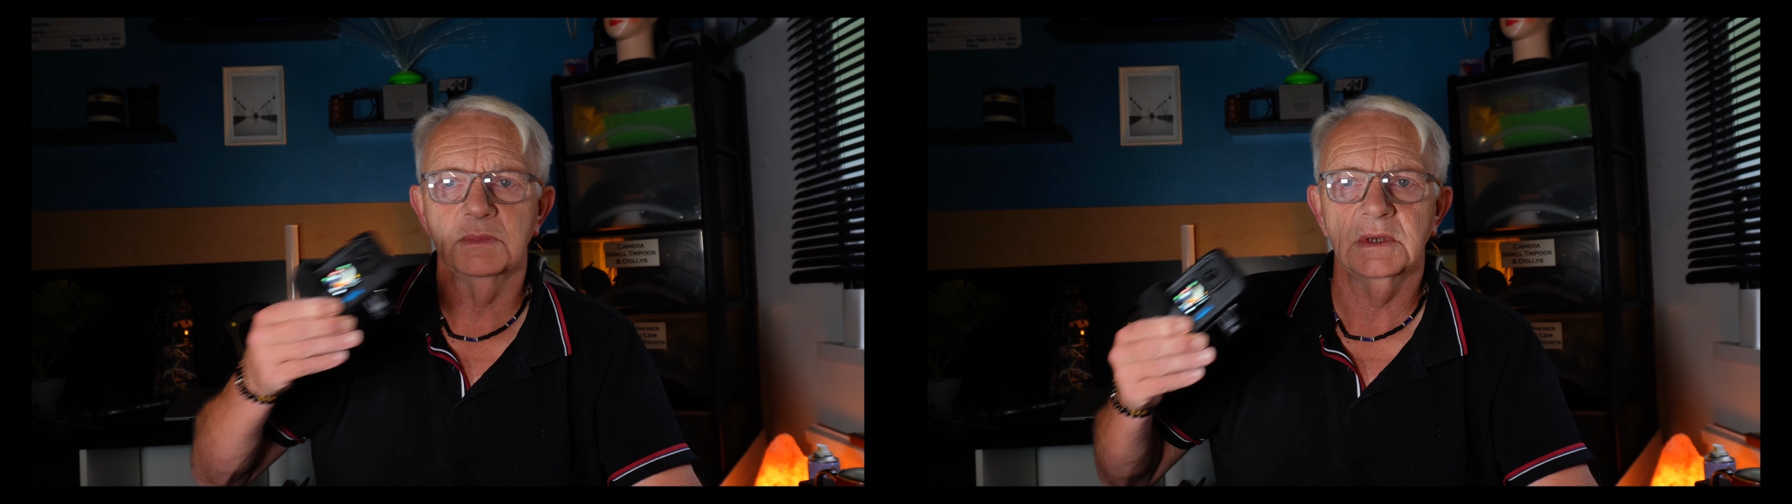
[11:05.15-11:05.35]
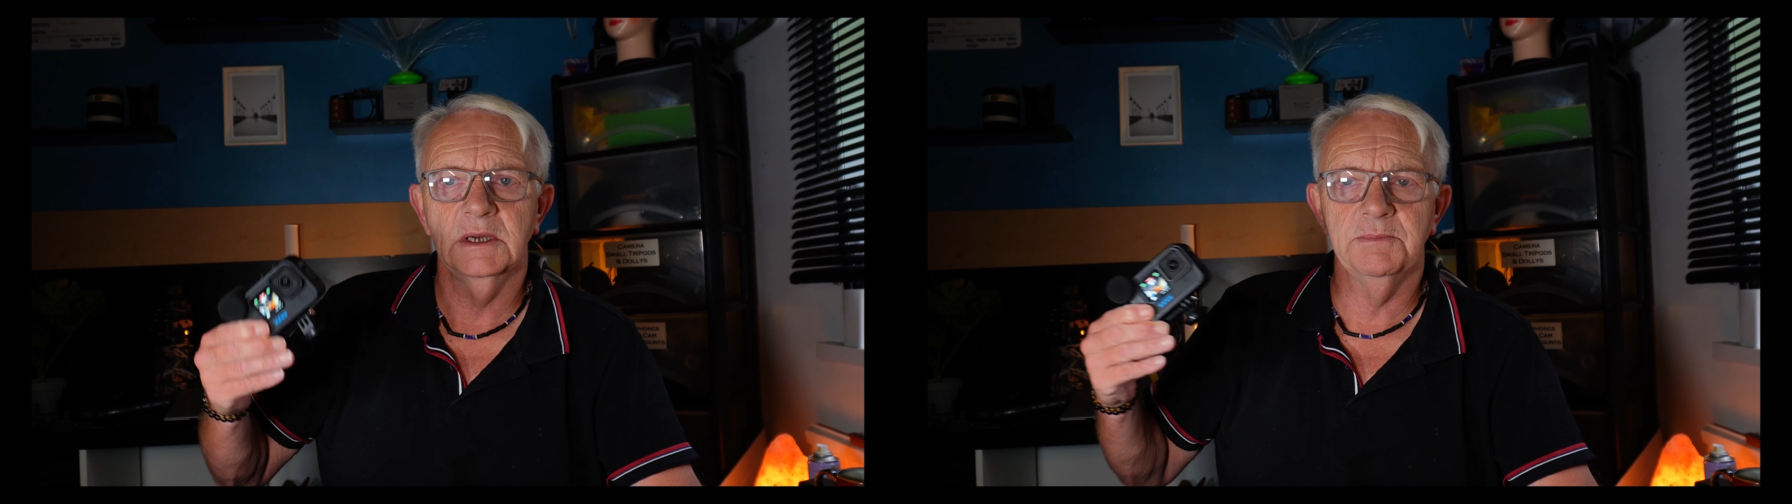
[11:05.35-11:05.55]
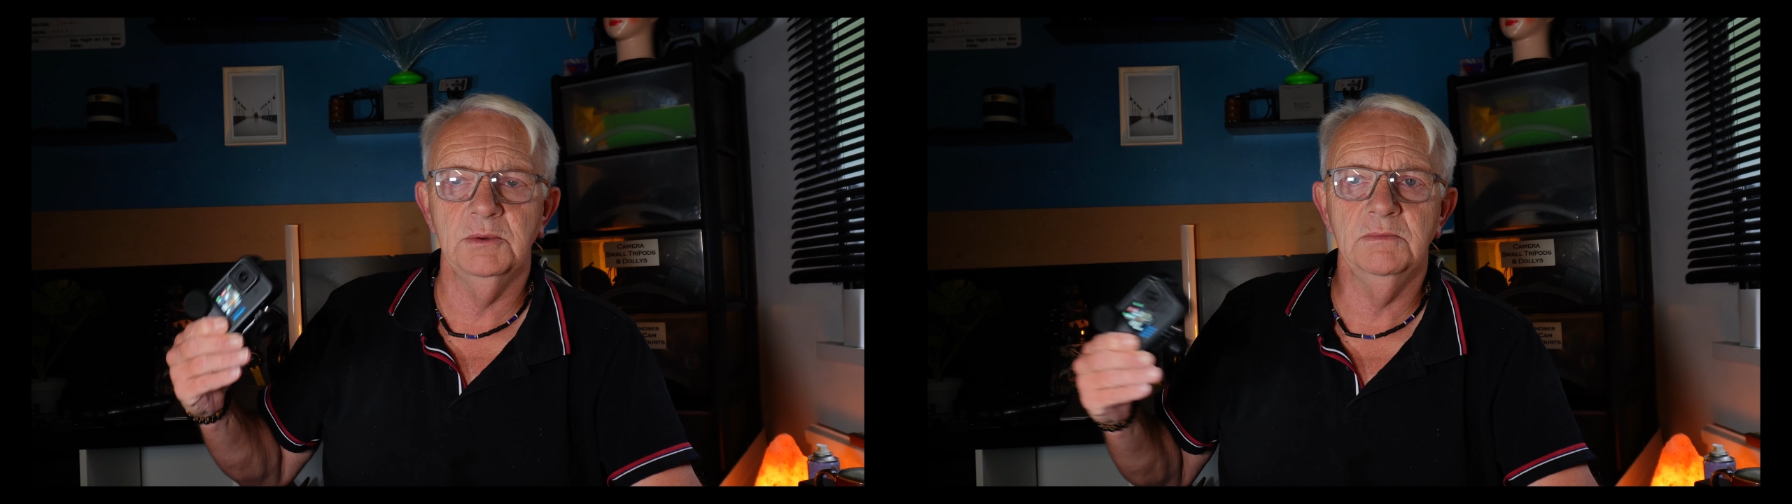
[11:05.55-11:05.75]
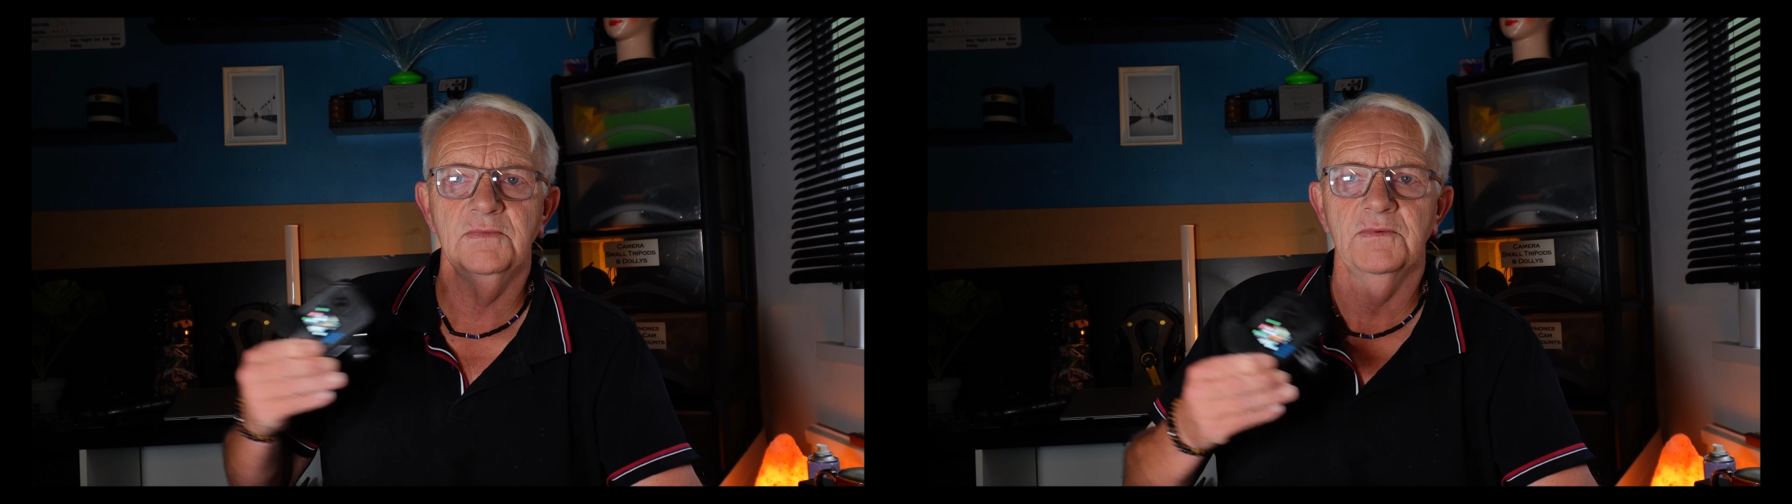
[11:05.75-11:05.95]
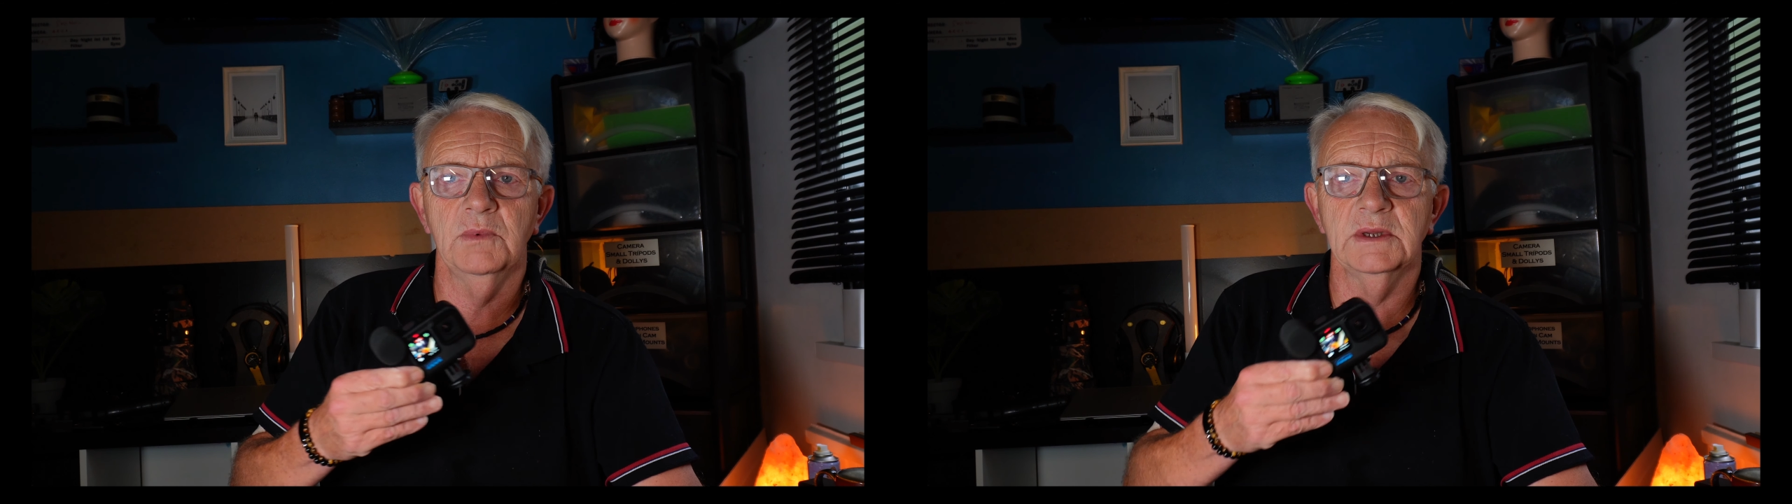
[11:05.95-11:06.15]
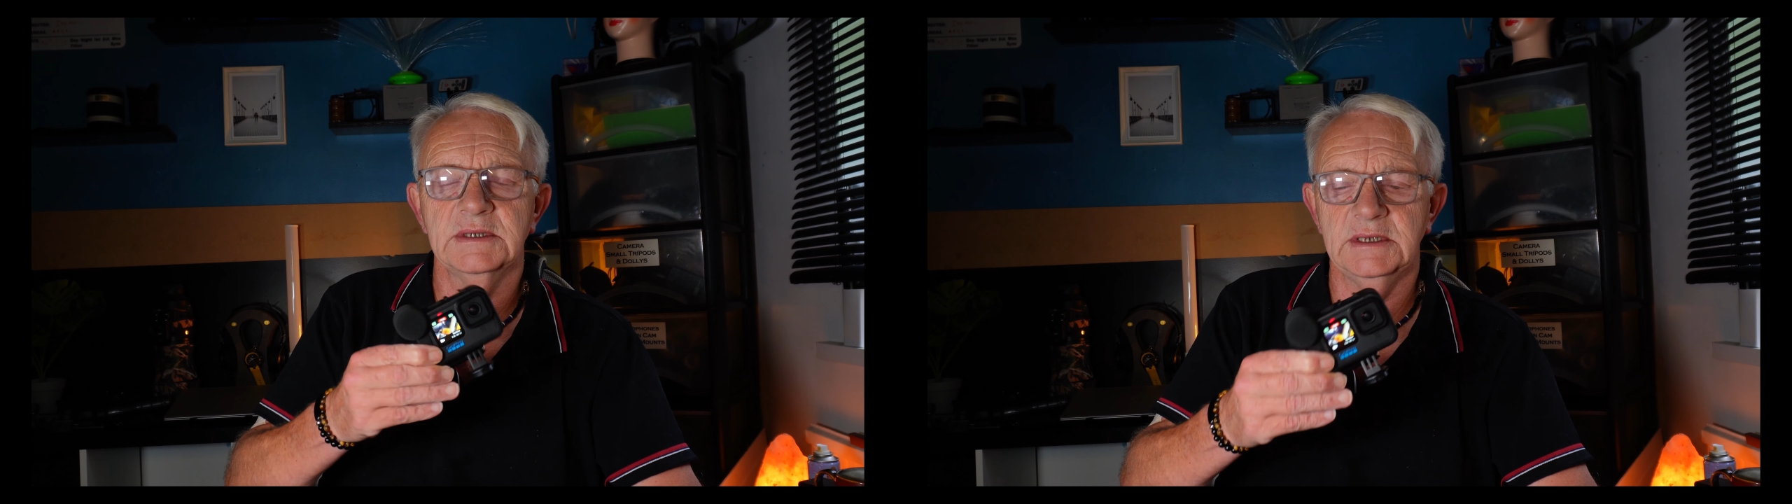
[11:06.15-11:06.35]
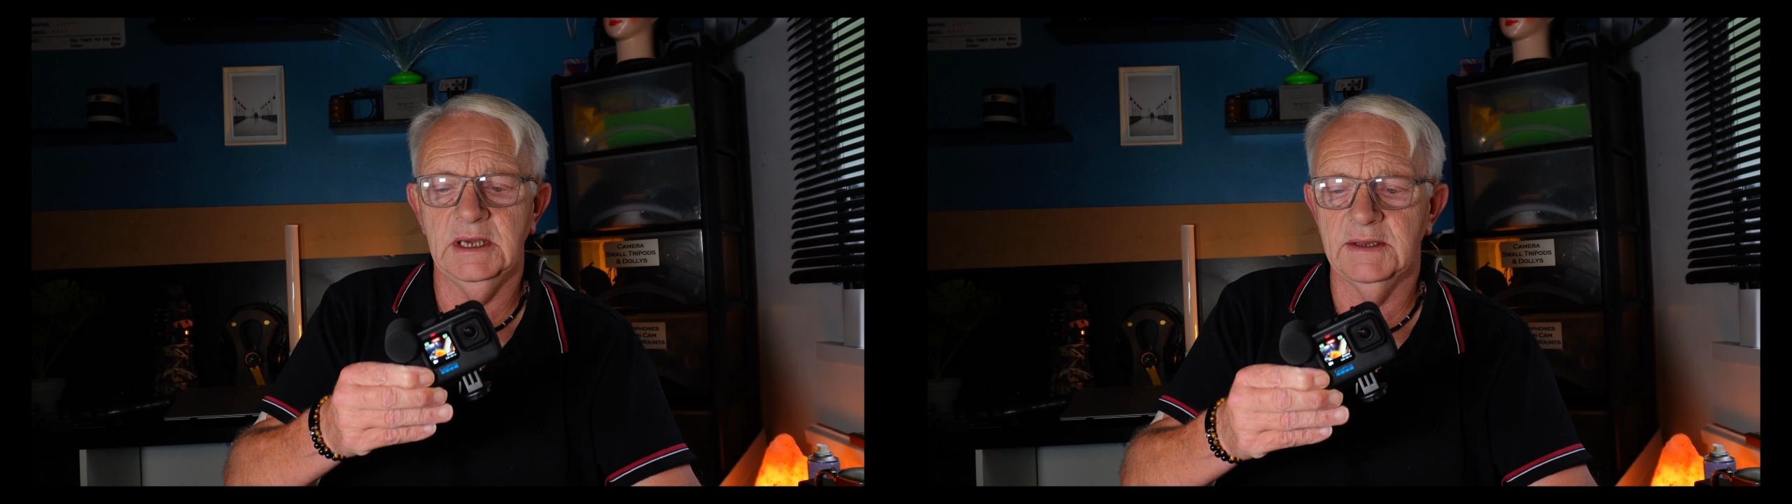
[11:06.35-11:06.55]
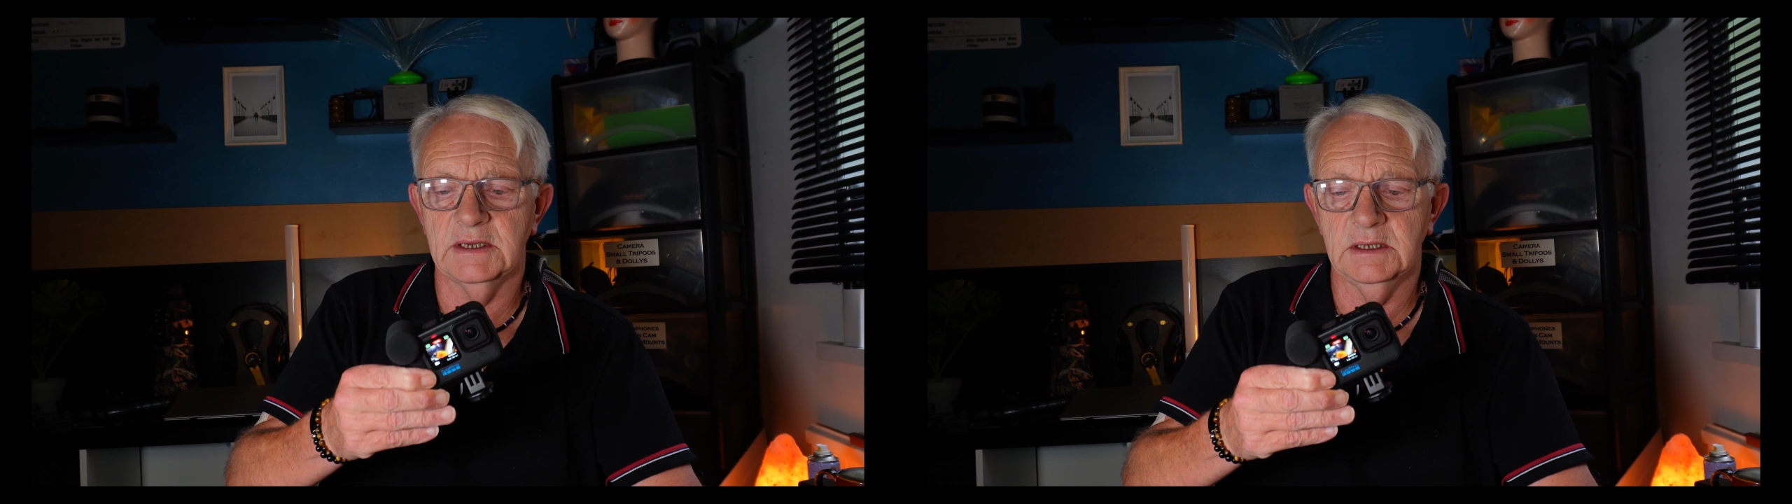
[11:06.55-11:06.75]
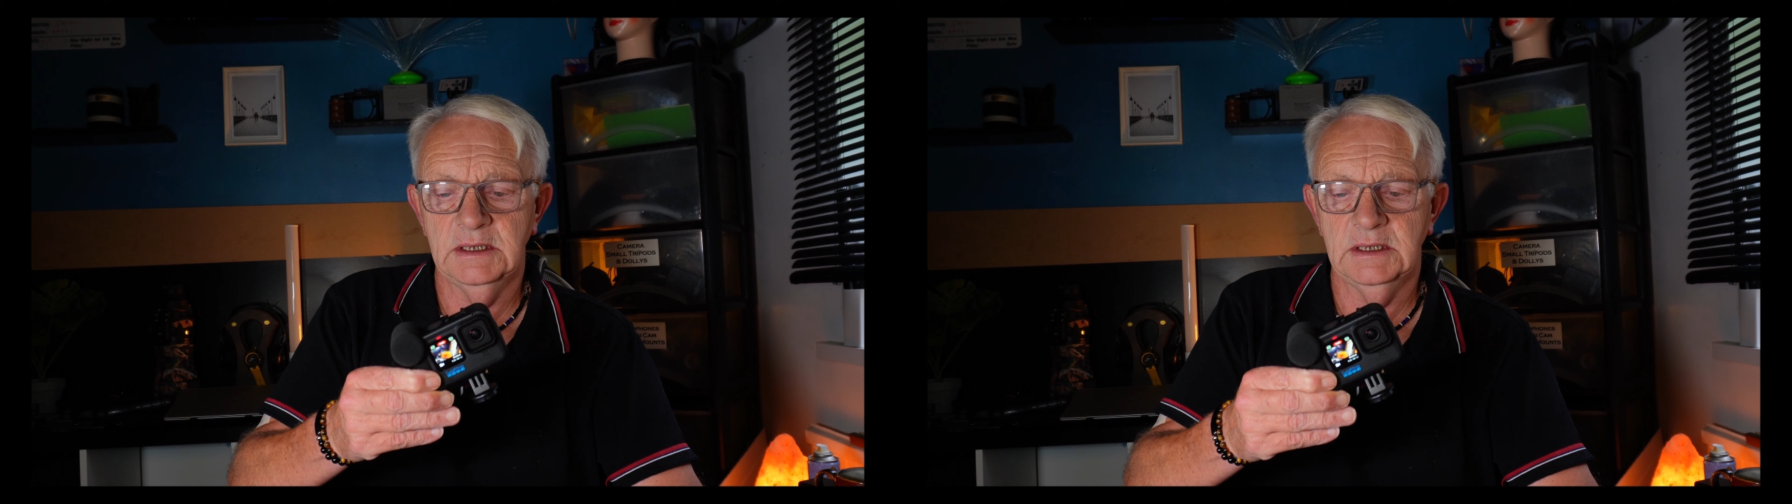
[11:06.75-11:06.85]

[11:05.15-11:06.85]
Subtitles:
clip them from one to the other.